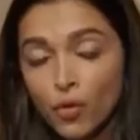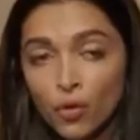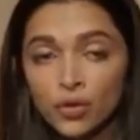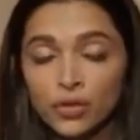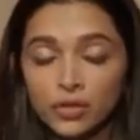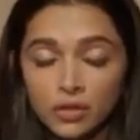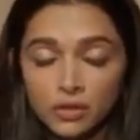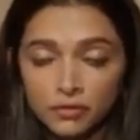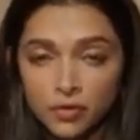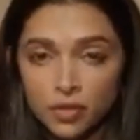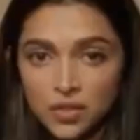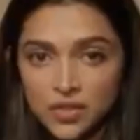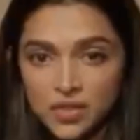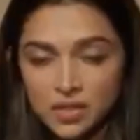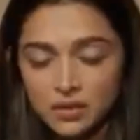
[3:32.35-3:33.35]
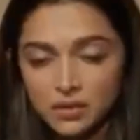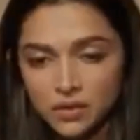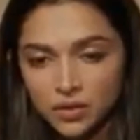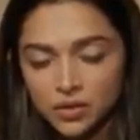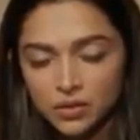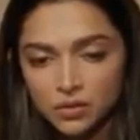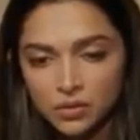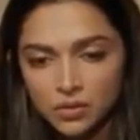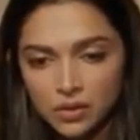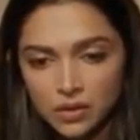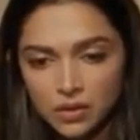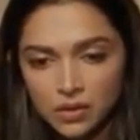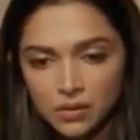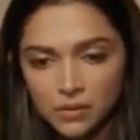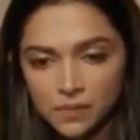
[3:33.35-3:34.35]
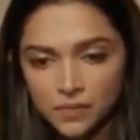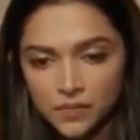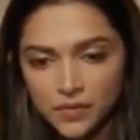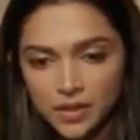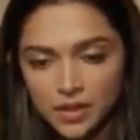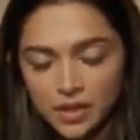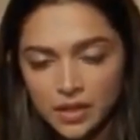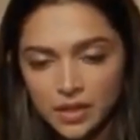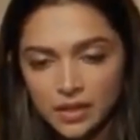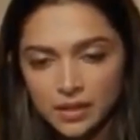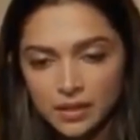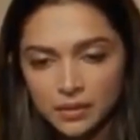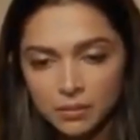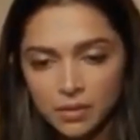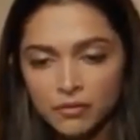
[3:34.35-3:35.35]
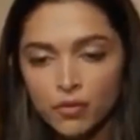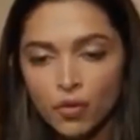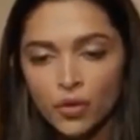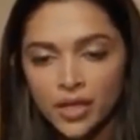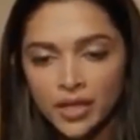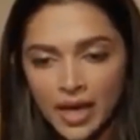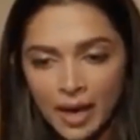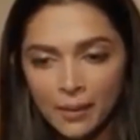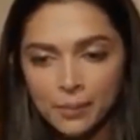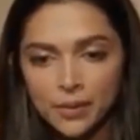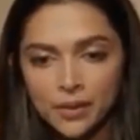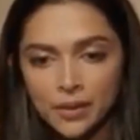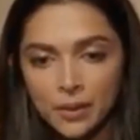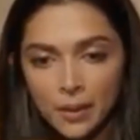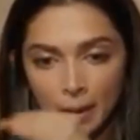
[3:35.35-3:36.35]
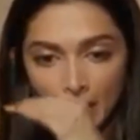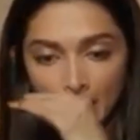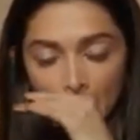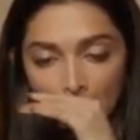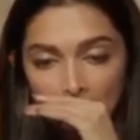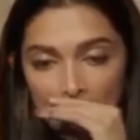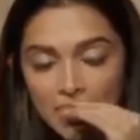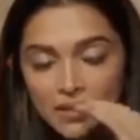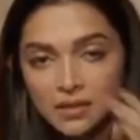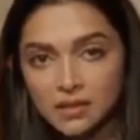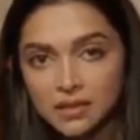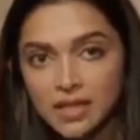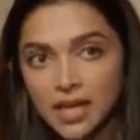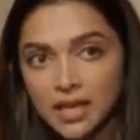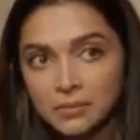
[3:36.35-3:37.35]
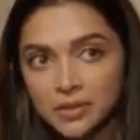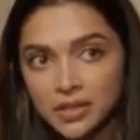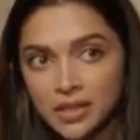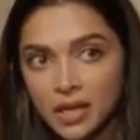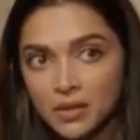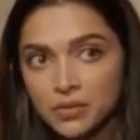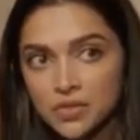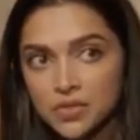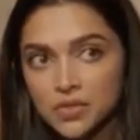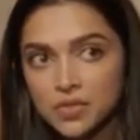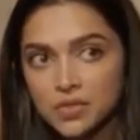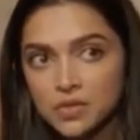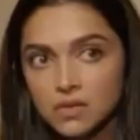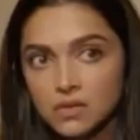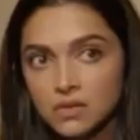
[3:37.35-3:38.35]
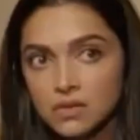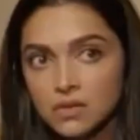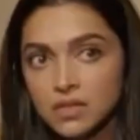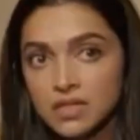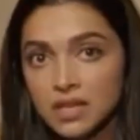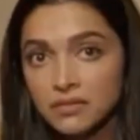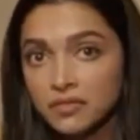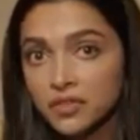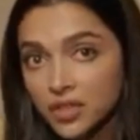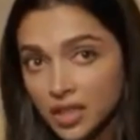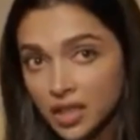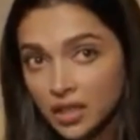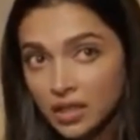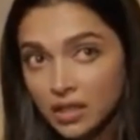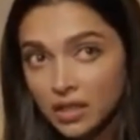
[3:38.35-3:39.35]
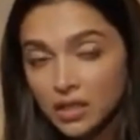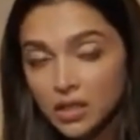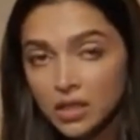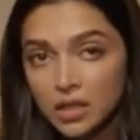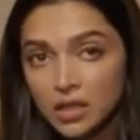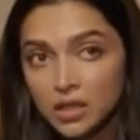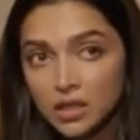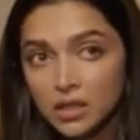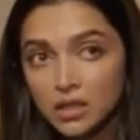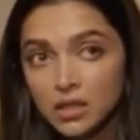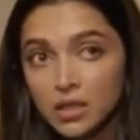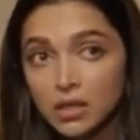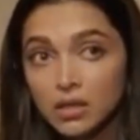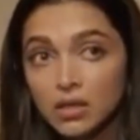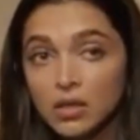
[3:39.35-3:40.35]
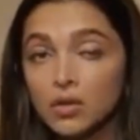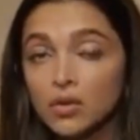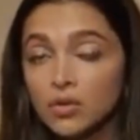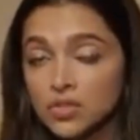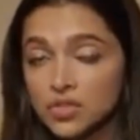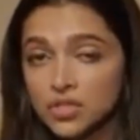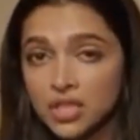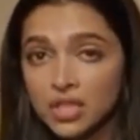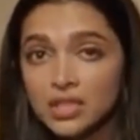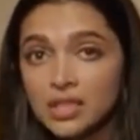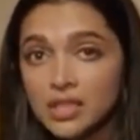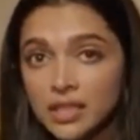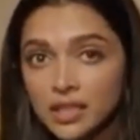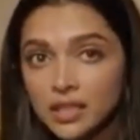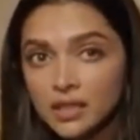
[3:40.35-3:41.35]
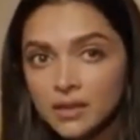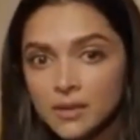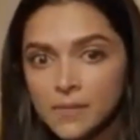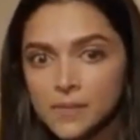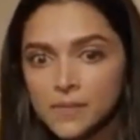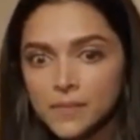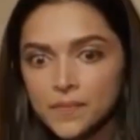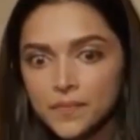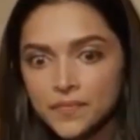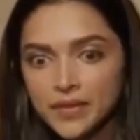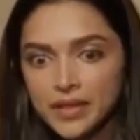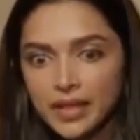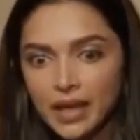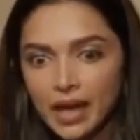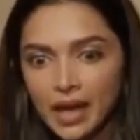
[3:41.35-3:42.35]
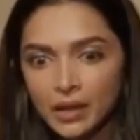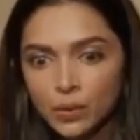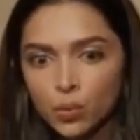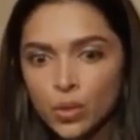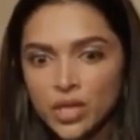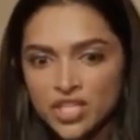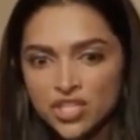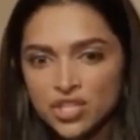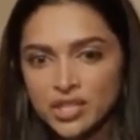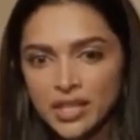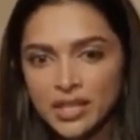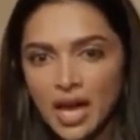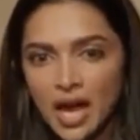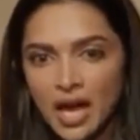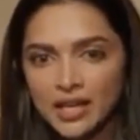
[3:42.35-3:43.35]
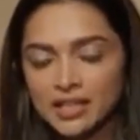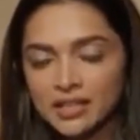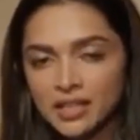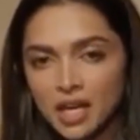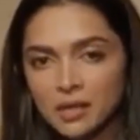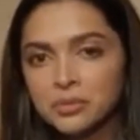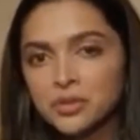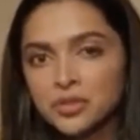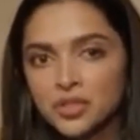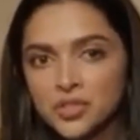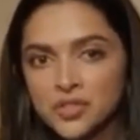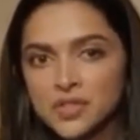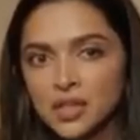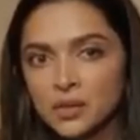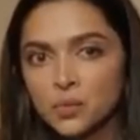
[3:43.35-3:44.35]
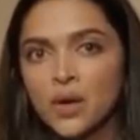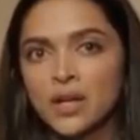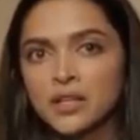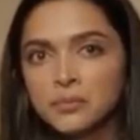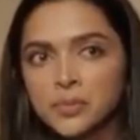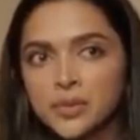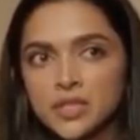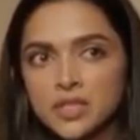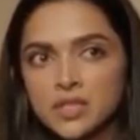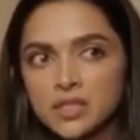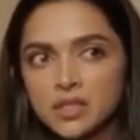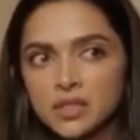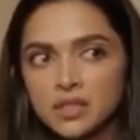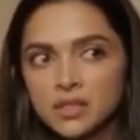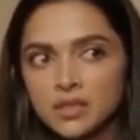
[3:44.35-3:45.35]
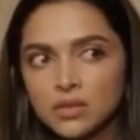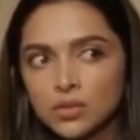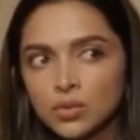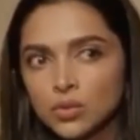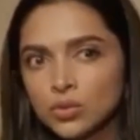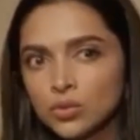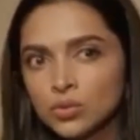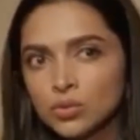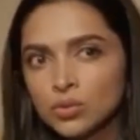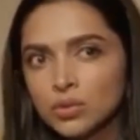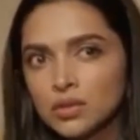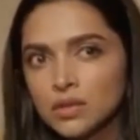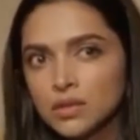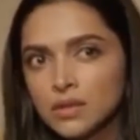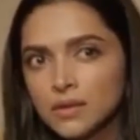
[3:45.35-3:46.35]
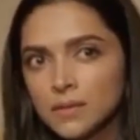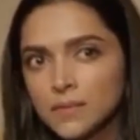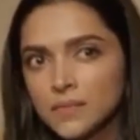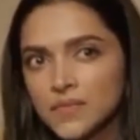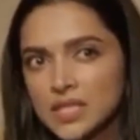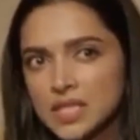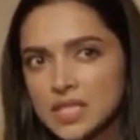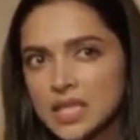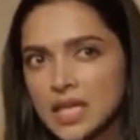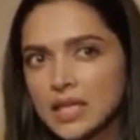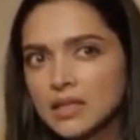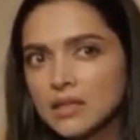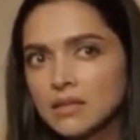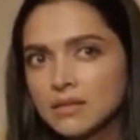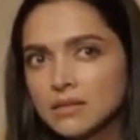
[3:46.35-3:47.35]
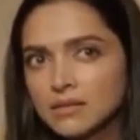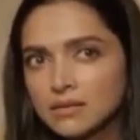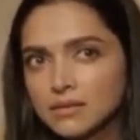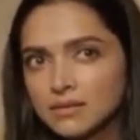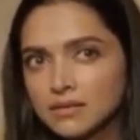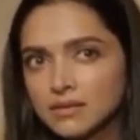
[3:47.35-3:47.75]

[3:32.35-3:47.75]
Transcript: Before, of course, you know, um, it before it happened, in the time that I was suffering uh, or struggling, I wish that I had come across that one person who said,